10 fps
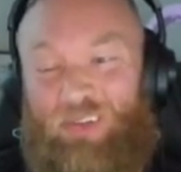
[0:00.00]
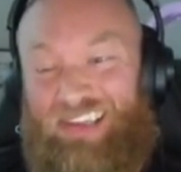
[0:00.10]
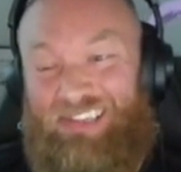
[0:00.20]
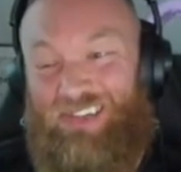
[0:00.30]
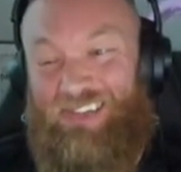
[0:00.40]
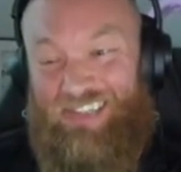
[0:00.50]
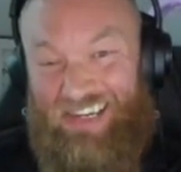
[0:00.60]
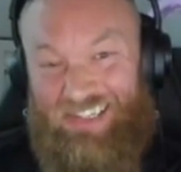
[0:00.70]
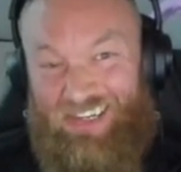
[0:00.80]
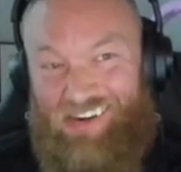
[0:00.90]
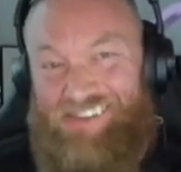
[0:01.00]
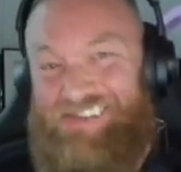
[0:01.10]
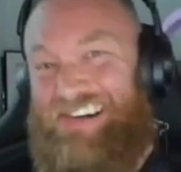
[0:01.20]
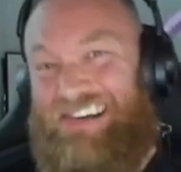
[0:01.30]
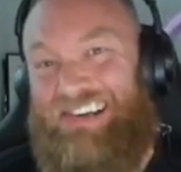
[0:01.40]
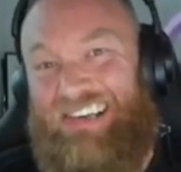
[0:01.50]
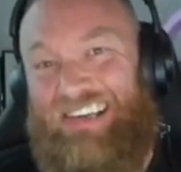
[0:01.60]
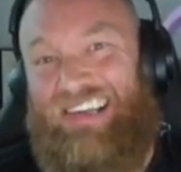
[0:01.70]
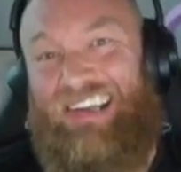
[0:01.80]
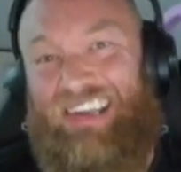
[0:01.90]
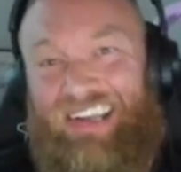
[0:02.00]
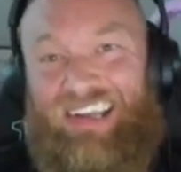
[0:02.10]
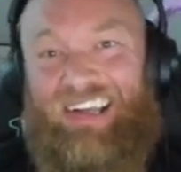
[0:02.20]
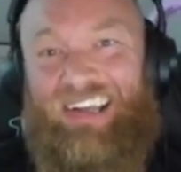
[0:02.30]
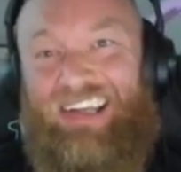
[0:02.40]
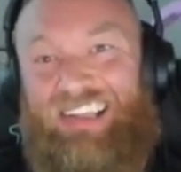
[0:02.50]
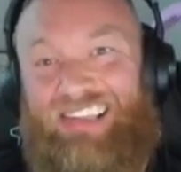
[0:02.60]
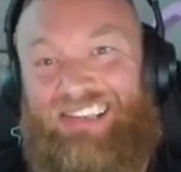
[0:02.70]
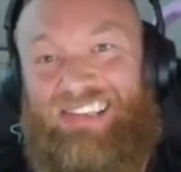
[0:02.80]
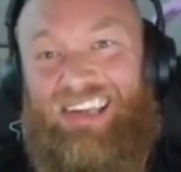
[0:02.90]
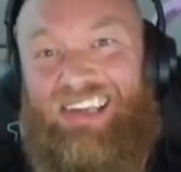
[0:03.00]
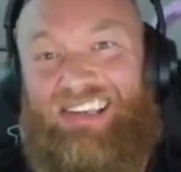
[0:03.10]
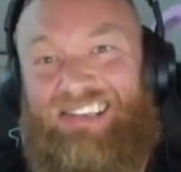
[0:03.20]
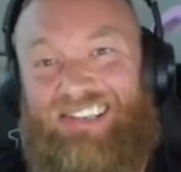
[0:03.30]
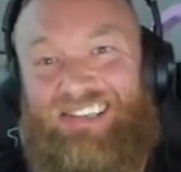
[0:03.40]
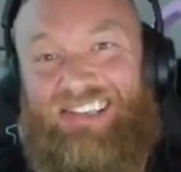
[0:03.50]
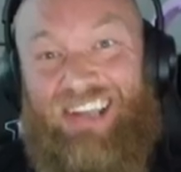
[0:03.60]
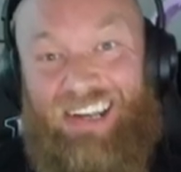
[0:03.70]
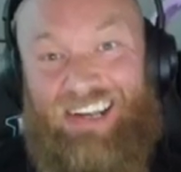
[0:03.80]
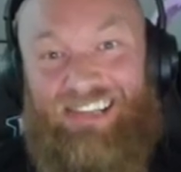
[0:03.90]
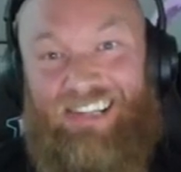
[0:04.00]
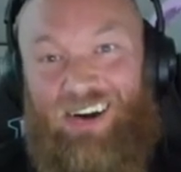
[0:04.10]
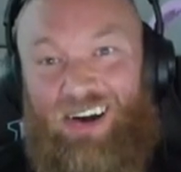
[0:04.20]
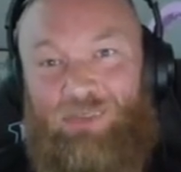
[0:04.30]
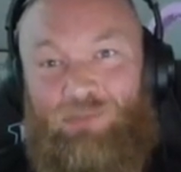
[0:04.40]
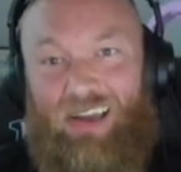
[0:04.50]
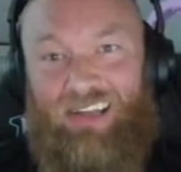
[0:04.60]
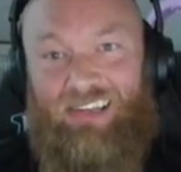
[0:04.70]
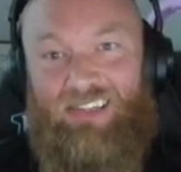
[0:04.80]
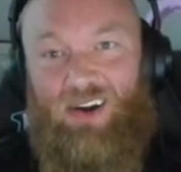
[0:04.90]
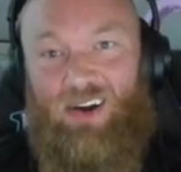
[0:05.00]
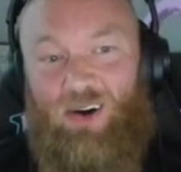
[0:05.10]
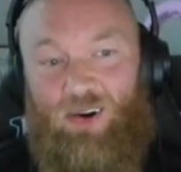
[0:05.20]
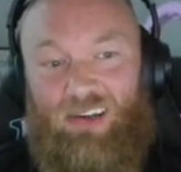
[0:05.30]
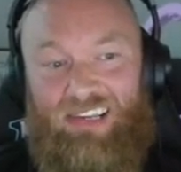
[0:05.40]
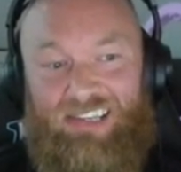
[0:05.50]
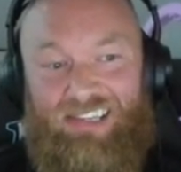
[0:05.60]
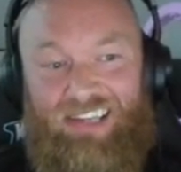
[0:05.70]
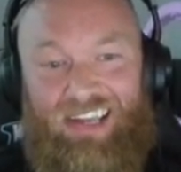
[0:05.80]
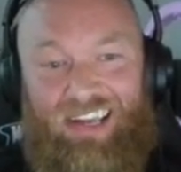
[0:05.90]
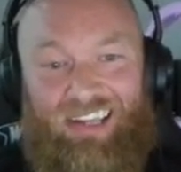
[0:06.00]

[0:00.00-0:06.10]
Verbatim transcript: That's your sister. You She's seriously hot, man. Holy shit.